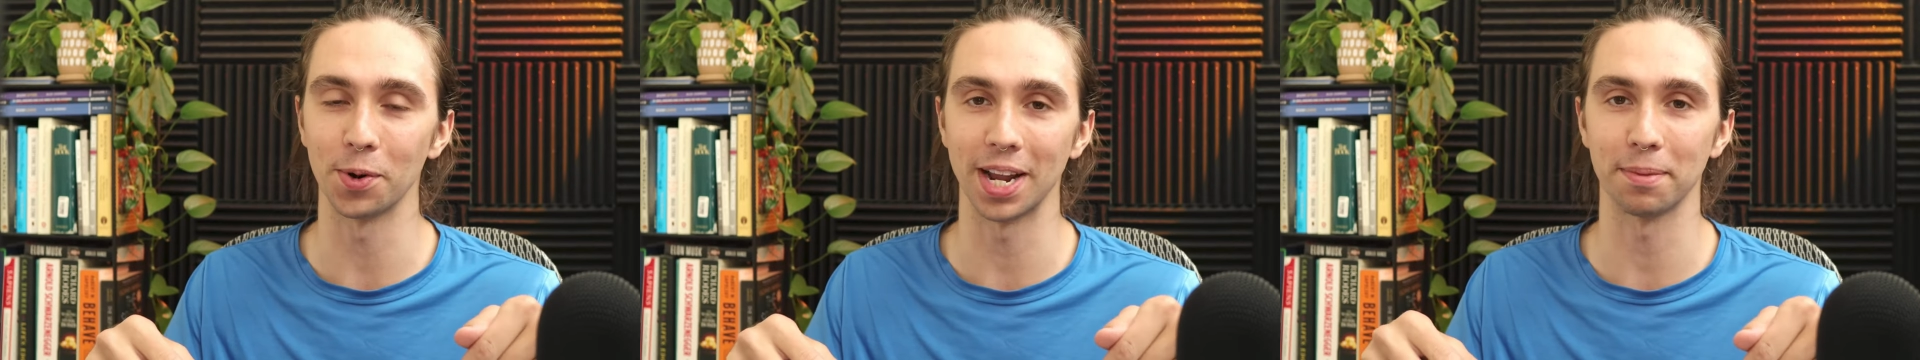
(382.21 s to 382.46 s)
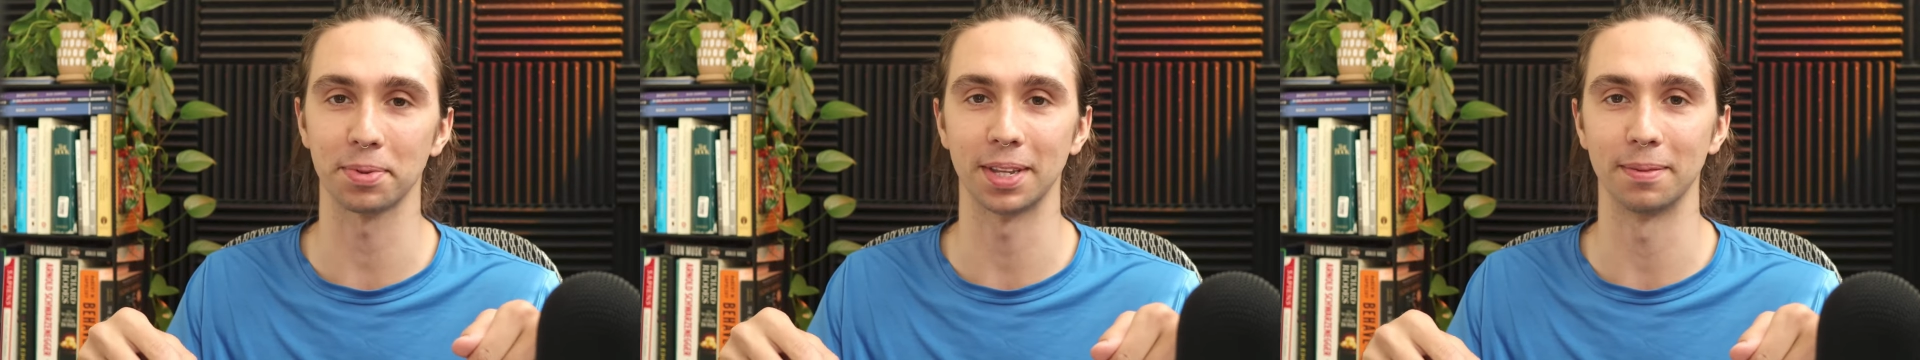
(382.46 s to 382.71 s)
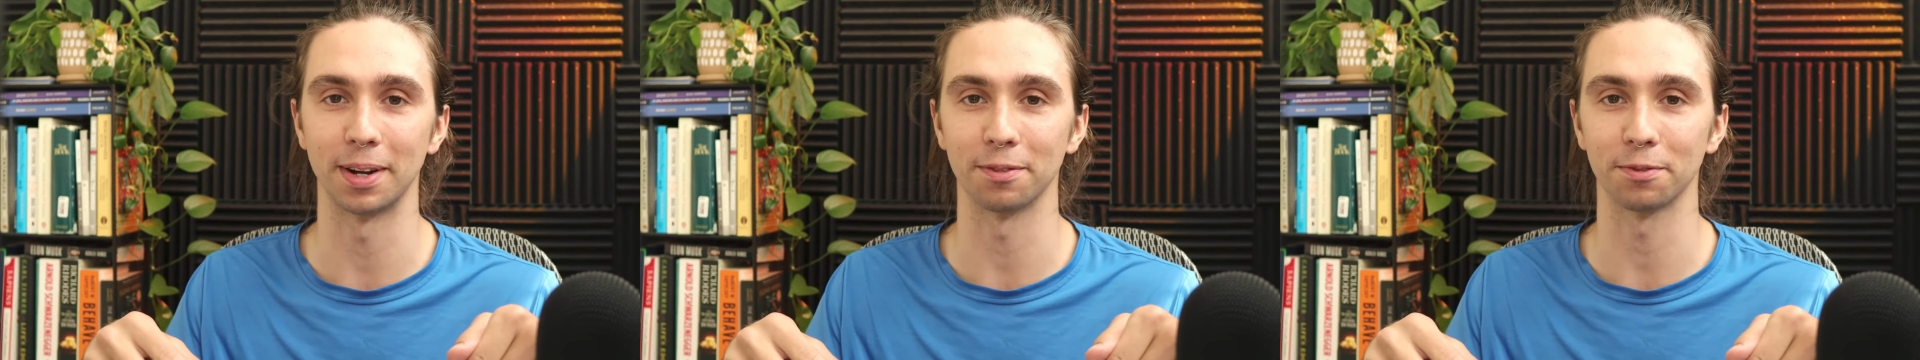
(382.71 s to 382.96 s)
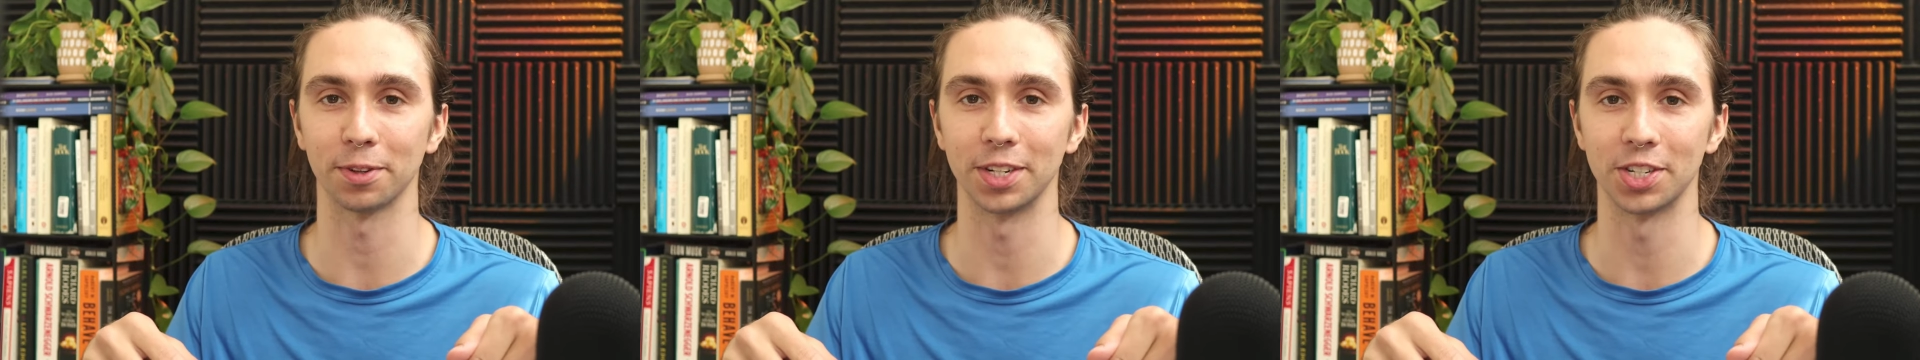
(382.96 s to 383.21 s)
depth in my
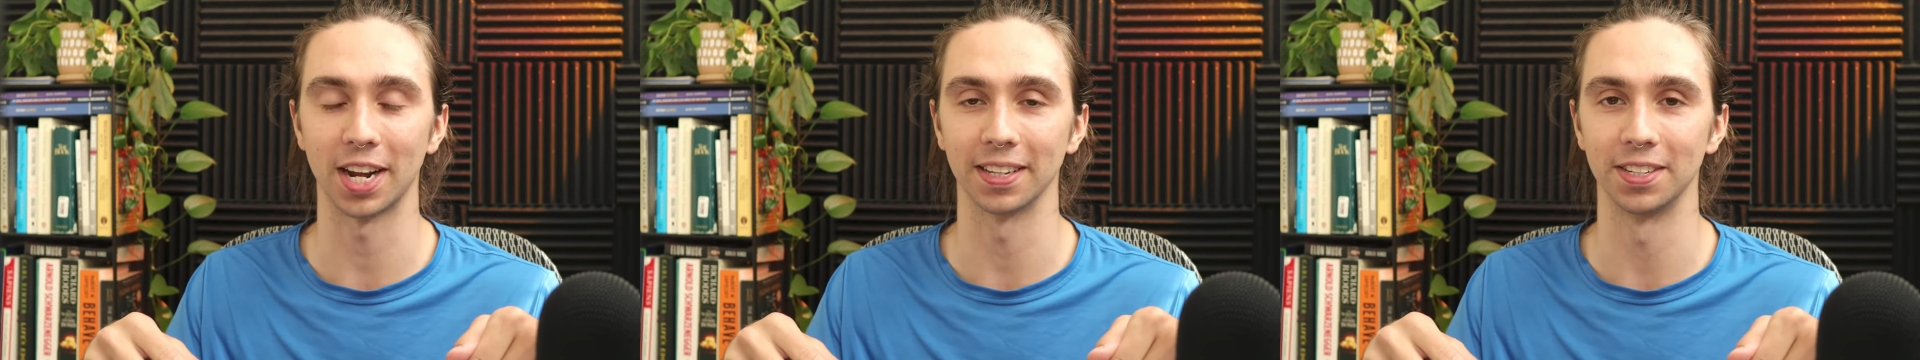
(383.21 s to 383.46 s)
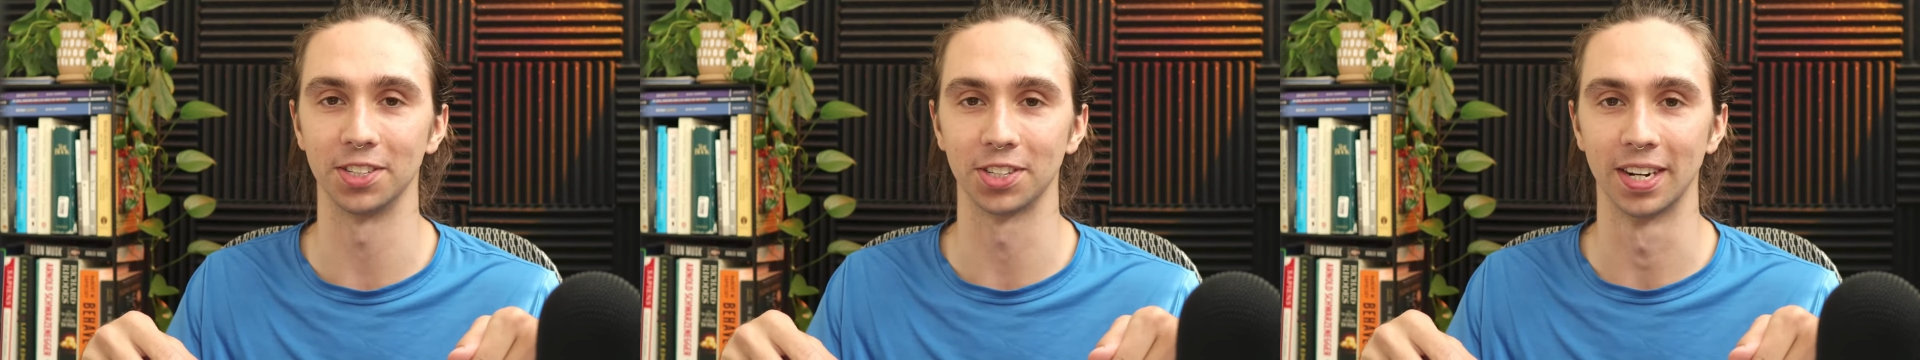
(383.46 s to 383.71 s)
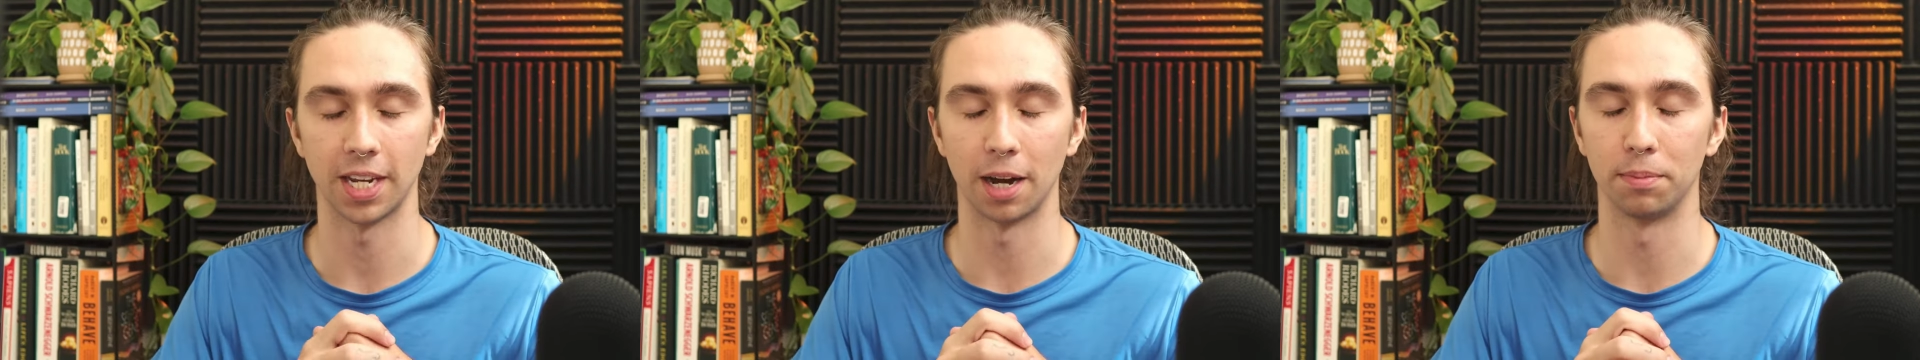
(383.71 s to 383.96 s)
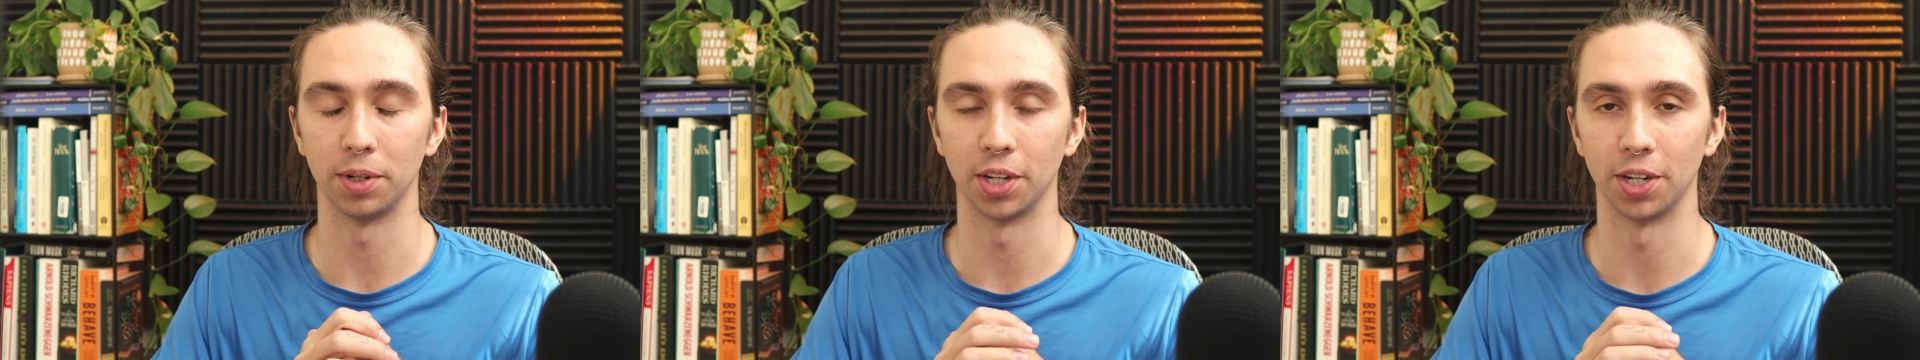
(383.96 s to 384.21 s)
free challenge
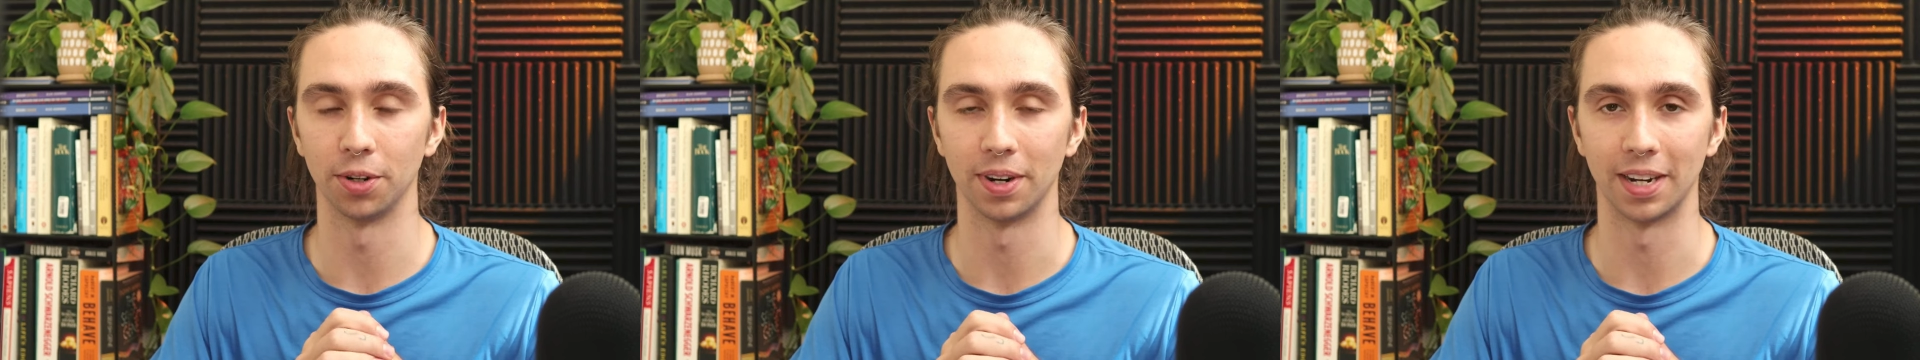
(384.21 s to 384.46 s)
down below.